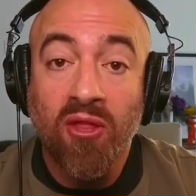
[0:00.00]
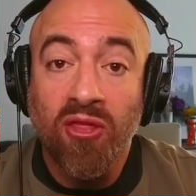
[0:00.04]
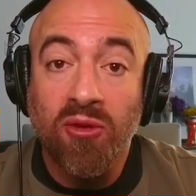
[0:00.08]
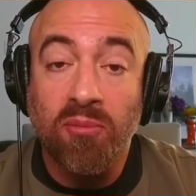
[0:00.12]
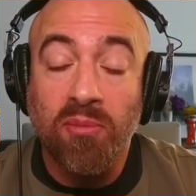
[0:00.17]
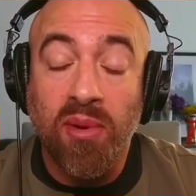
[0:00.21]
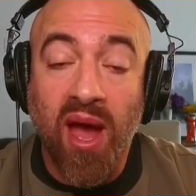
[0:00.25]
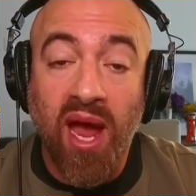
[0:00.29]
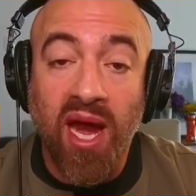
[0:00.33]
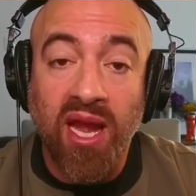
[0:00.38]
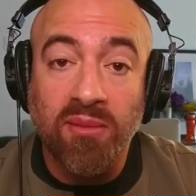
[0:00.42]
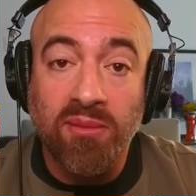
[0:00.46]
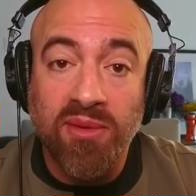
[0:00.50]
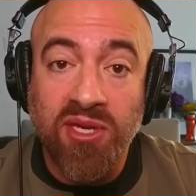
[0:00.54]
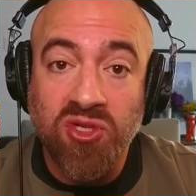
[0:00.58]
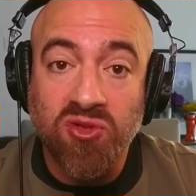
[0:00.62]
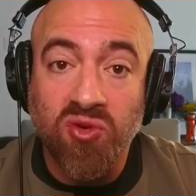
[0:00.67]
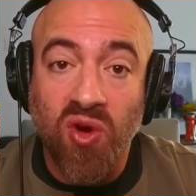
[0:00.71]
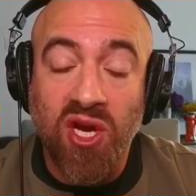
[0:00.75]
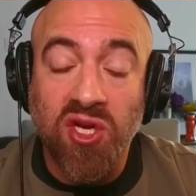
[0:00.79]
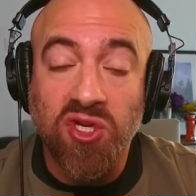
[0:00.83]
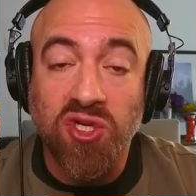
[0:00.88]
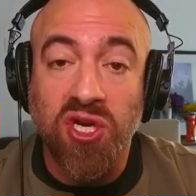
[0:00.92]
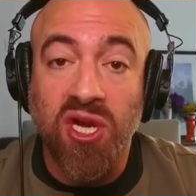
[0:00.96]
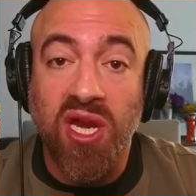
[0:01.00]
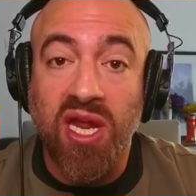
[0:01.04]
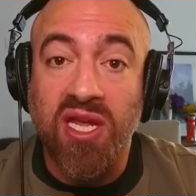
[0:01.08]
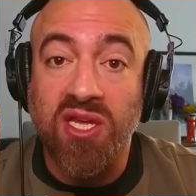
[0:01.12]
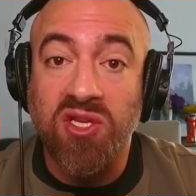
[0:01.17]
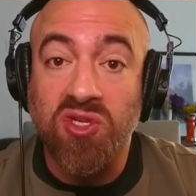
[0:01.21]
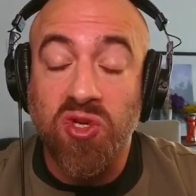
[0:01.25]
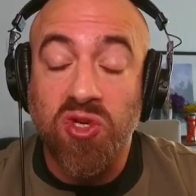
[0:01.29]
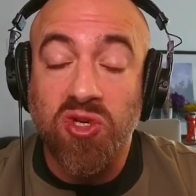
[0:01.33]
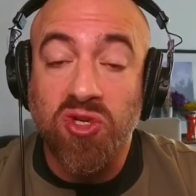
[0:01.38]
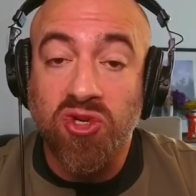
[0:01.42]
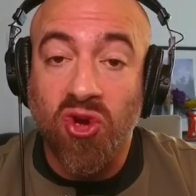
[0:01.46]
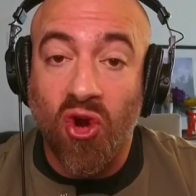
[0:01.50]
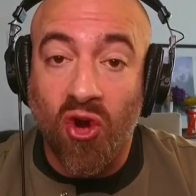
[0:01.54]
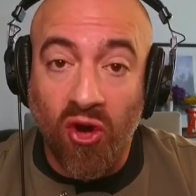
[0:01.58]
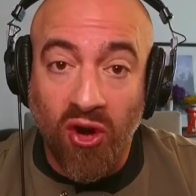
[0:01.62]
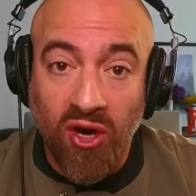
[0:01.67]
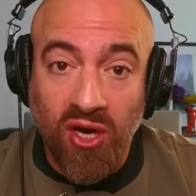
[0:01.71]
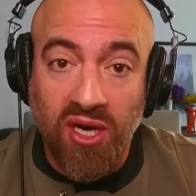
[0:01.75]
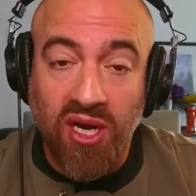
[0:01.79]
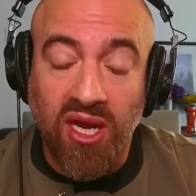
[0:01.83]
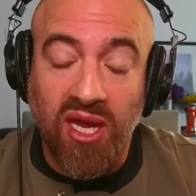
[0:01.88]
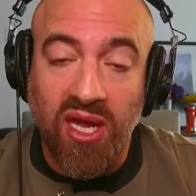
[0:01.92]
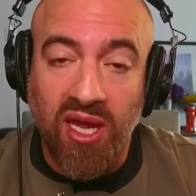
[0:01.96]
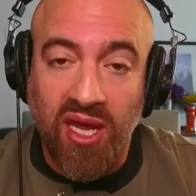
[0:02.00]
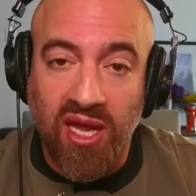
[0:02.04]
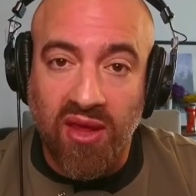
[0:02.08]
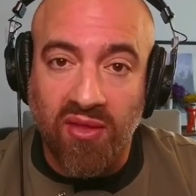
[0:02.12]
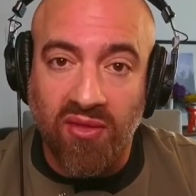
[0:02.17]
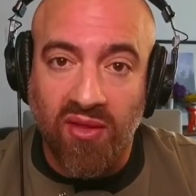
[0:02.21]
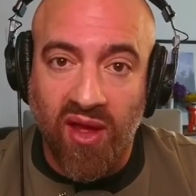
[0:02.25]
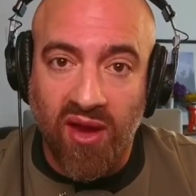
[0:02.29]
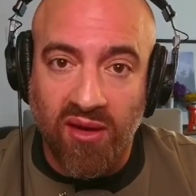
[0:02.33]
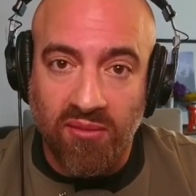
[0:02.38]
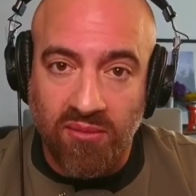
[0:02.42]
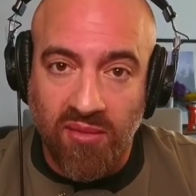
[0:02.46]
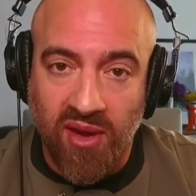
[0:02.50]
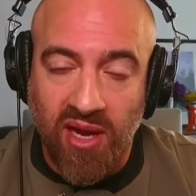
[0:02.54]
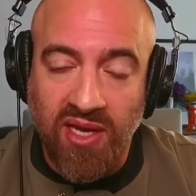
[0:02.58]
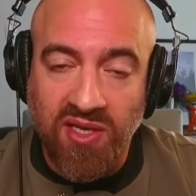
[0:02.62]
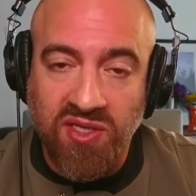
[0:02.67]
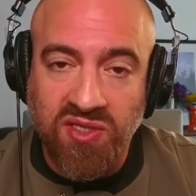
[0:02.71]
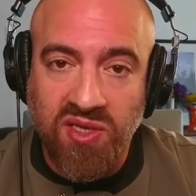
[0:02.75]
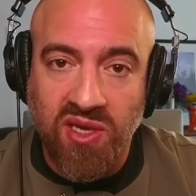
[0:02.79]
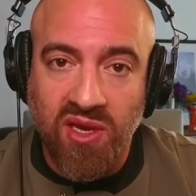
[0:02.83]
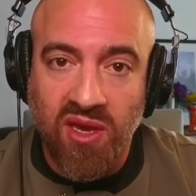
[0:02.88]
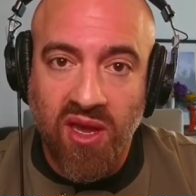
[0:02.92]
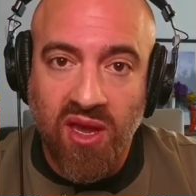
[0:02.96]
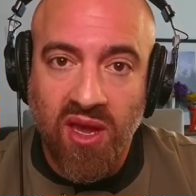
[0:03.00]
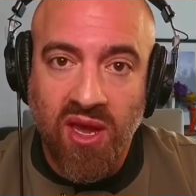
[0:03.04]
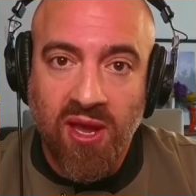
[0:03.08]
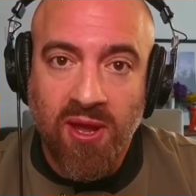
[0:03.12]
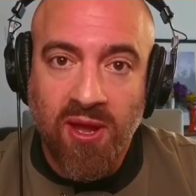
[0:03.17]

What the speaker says: The Biden administration is targeting Elon Musk.